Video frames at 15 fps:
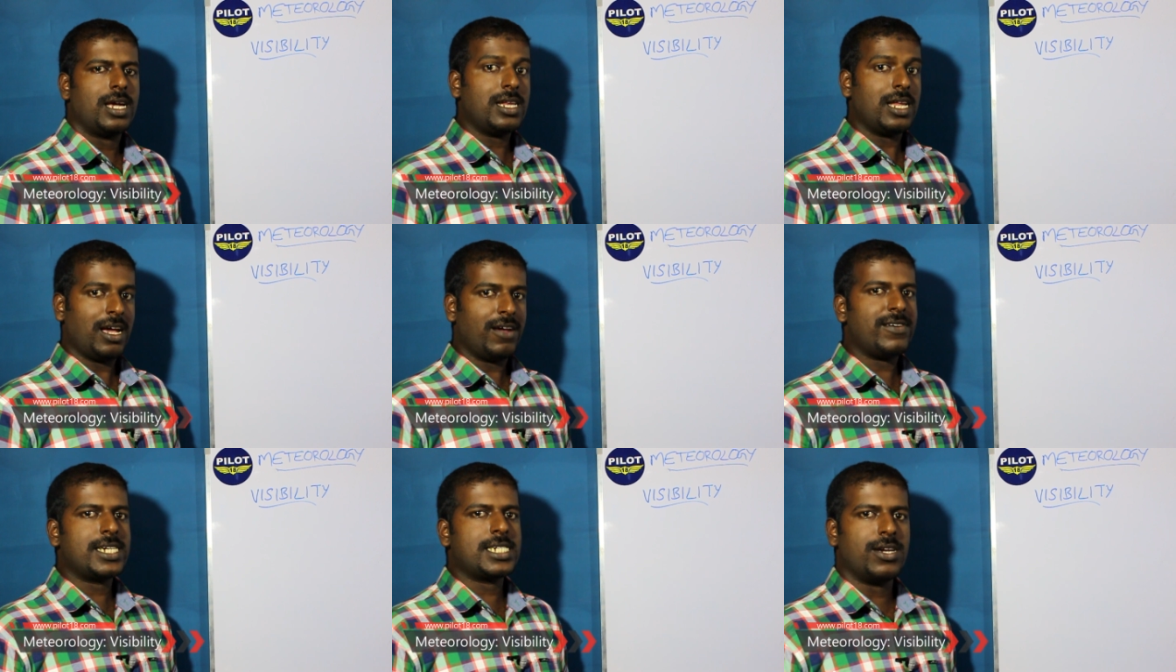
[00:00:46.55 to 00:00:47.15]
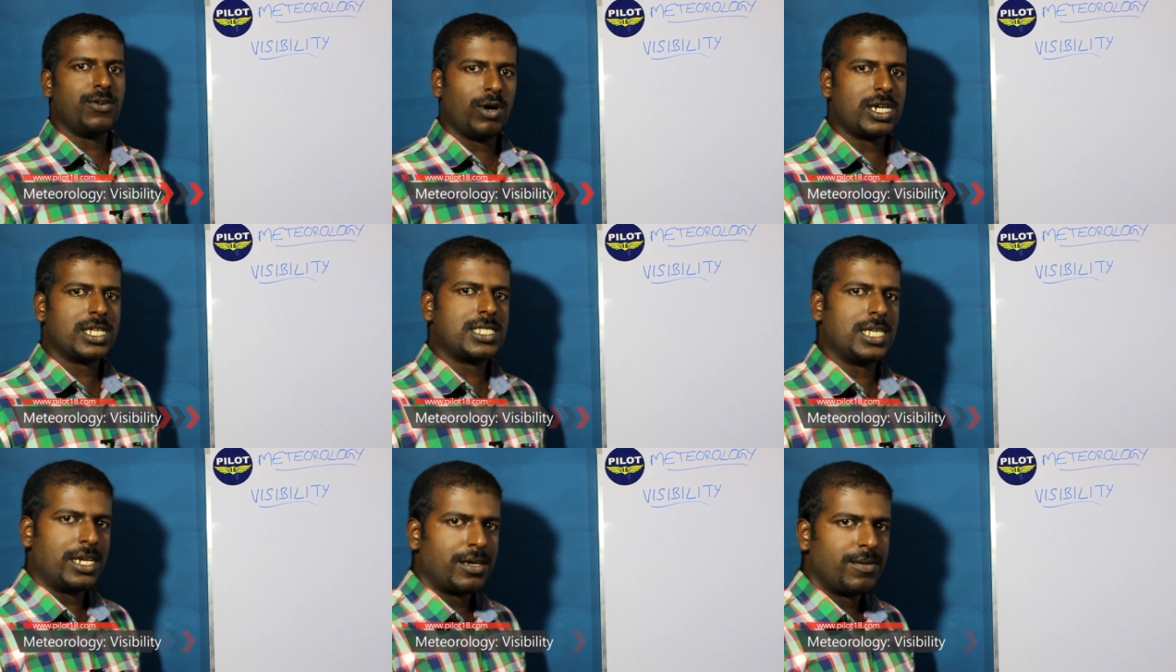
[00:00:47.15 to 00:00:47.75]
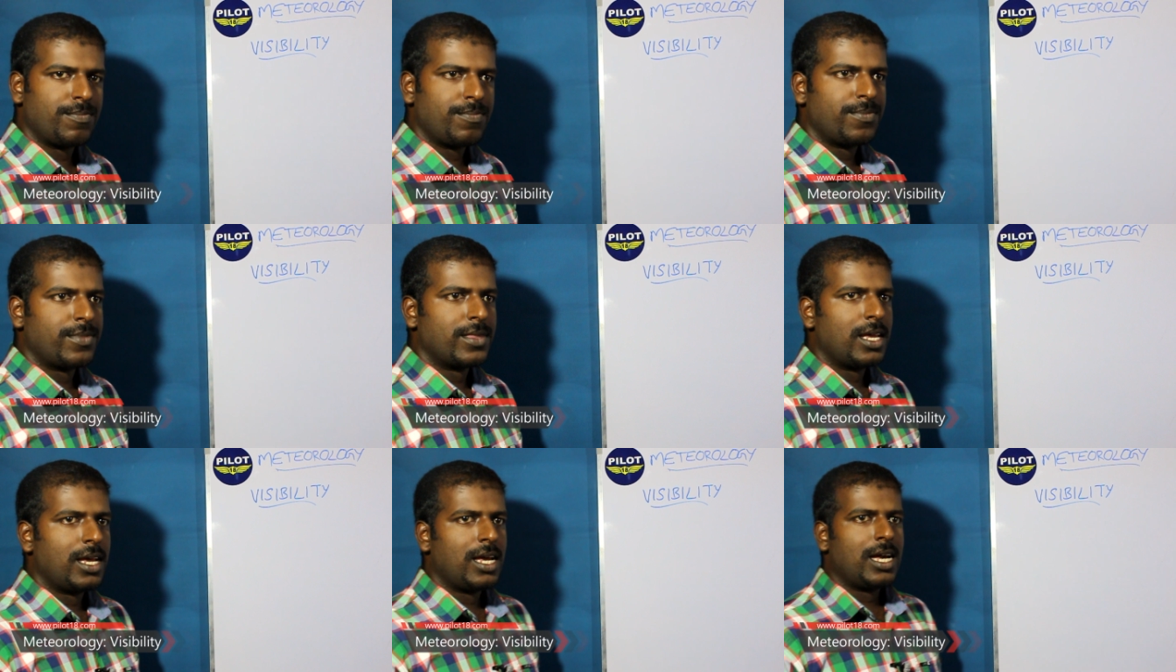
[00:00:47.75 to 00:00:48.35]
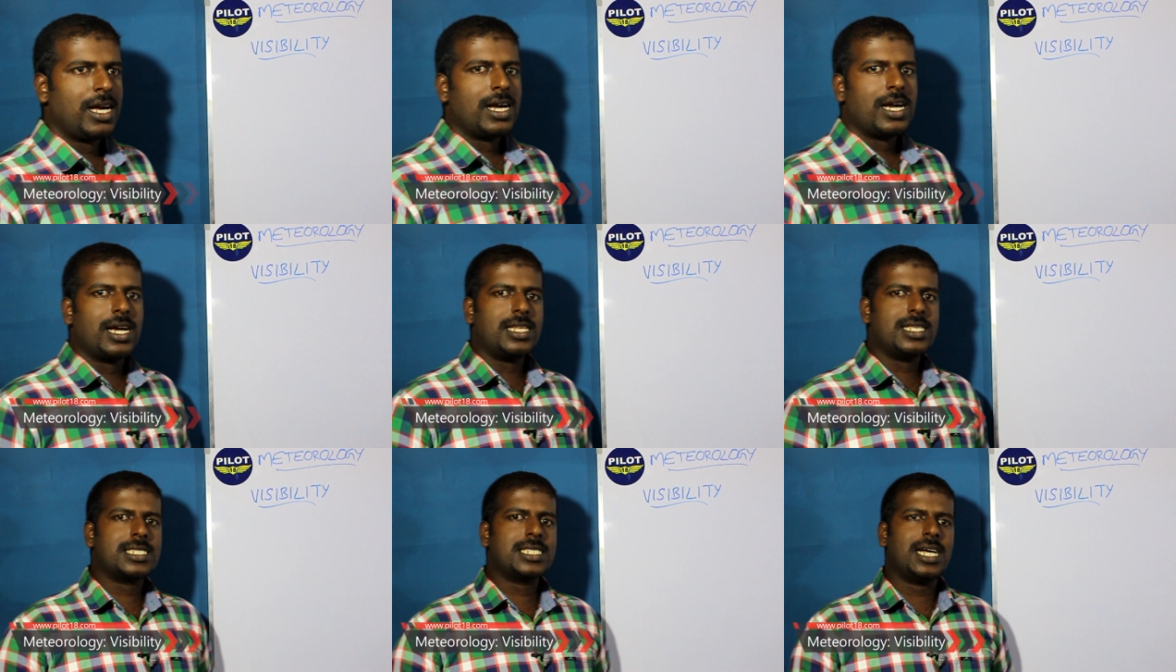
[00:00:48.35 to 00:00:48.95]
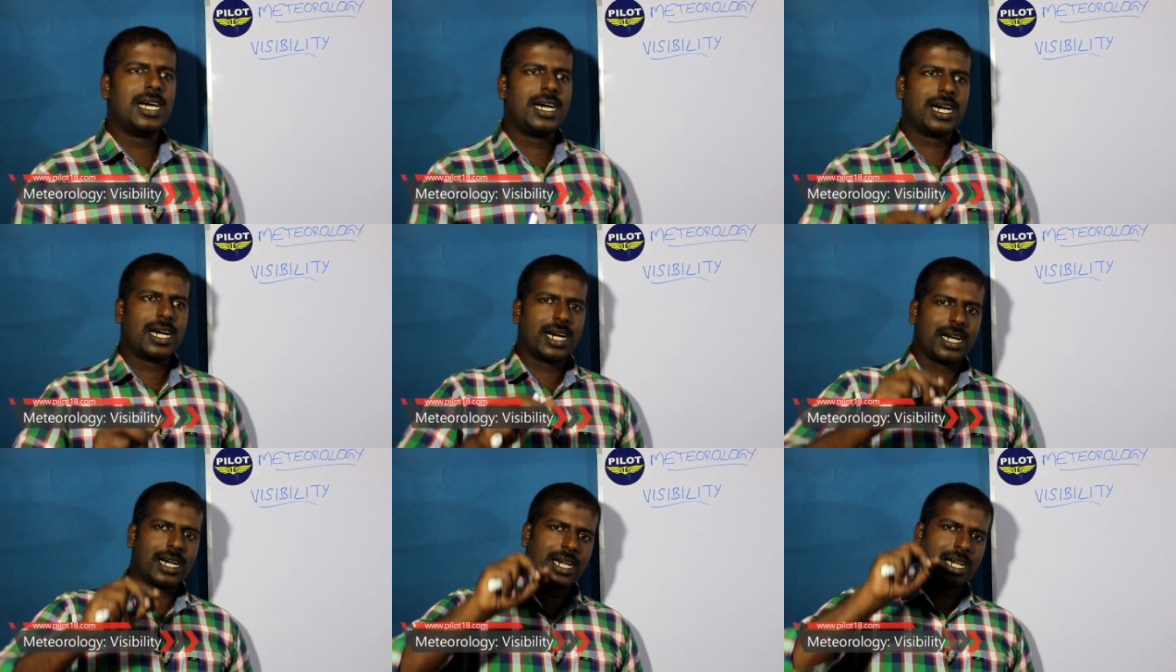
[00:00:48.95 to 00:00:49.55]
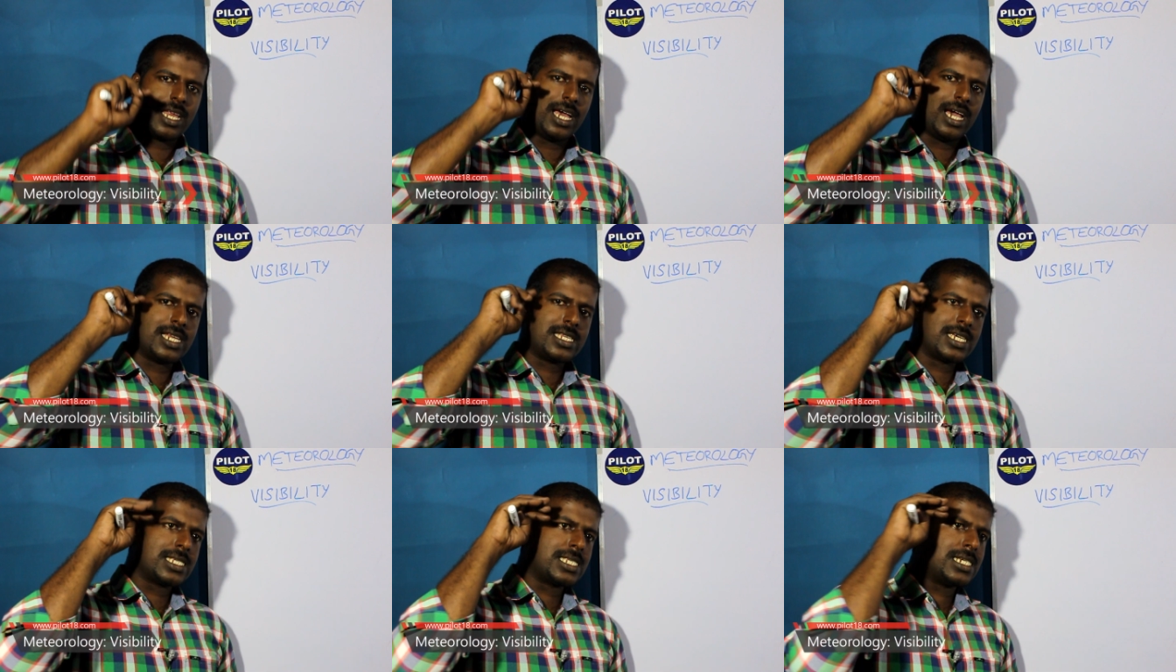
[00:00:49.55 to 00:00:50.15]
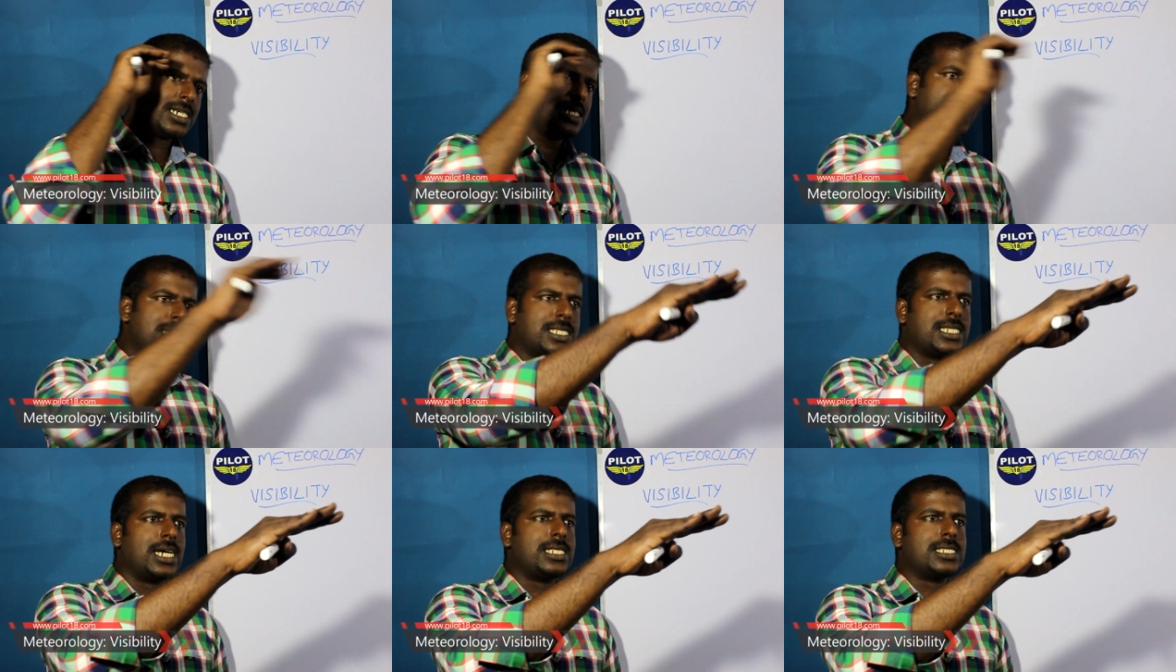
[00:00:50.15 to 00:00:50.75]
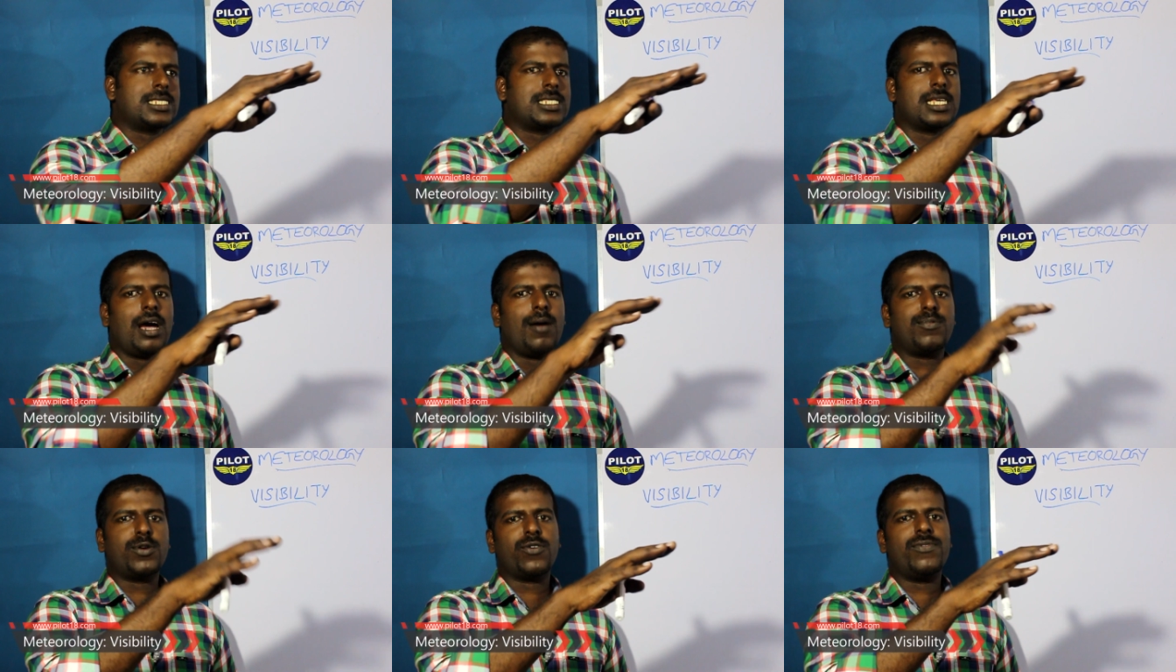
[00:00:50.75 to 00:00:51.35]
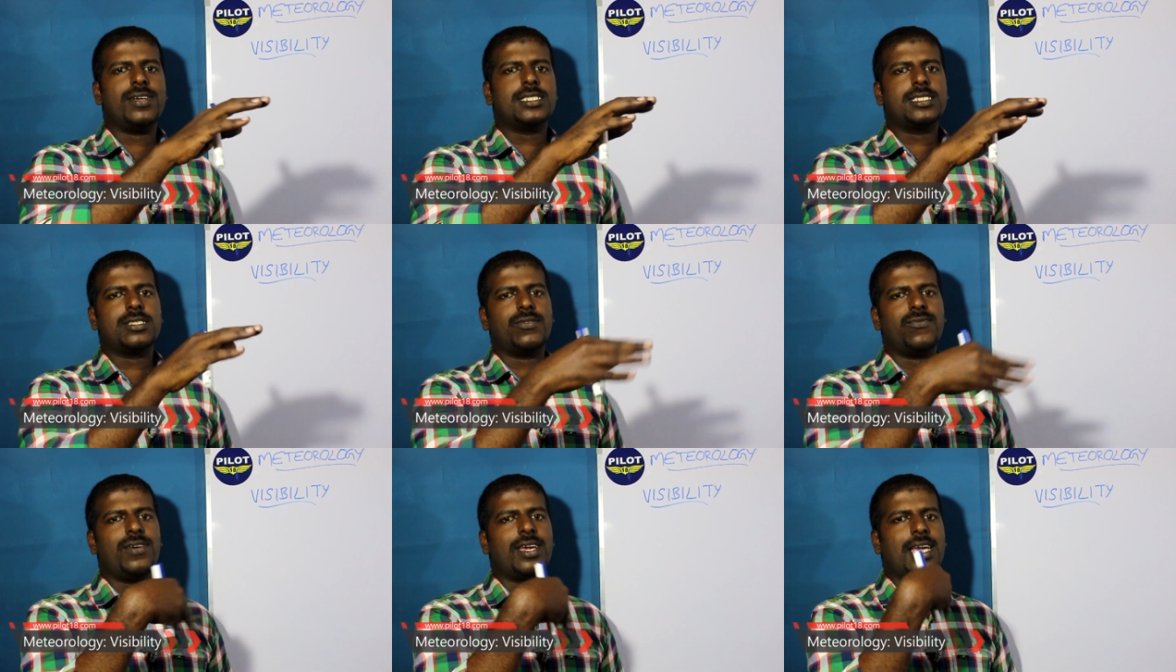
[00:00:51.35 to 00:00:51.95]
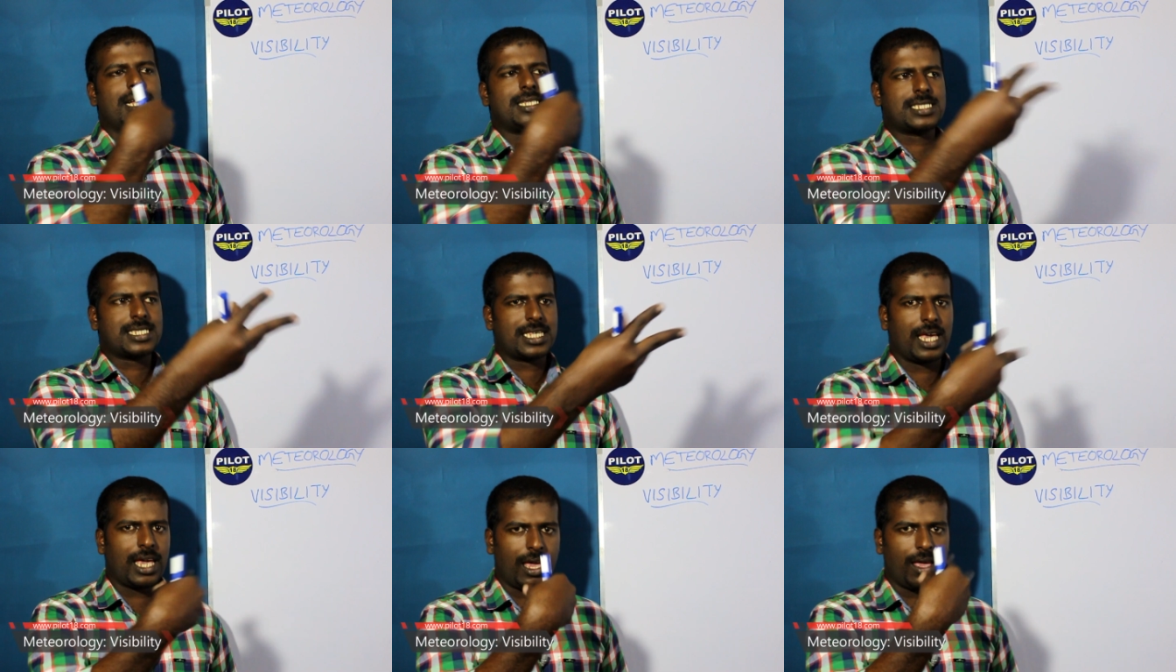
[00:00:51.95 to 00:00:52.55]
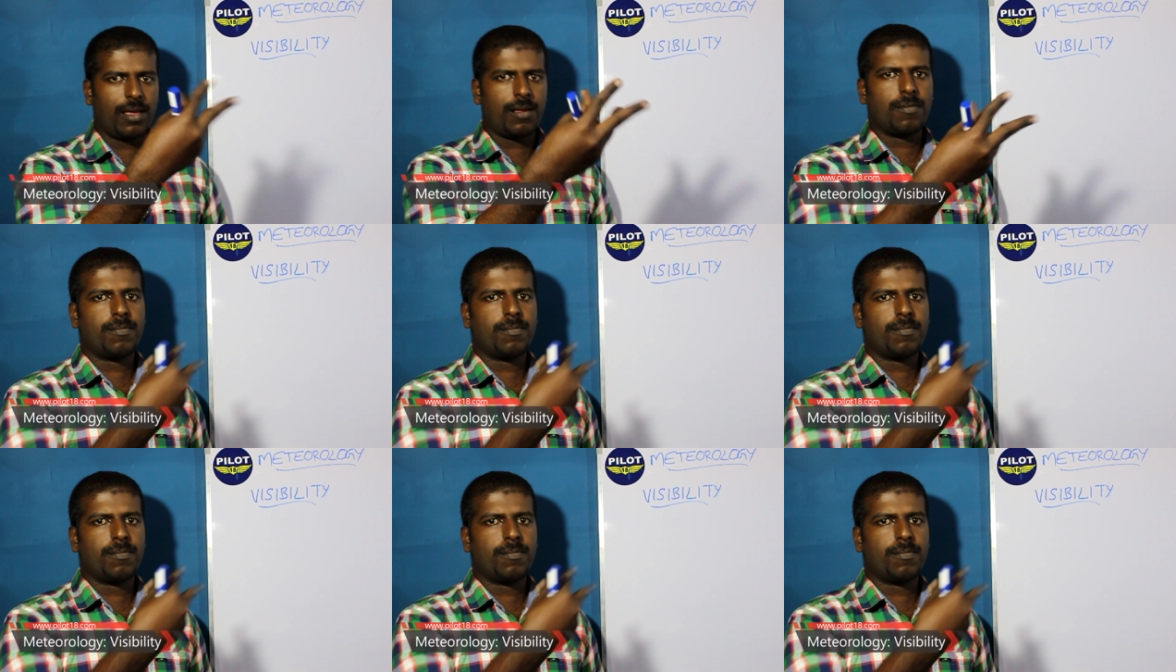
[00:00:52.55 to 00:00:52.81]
In aviation, what is it? It is the greatest distance up to which we can see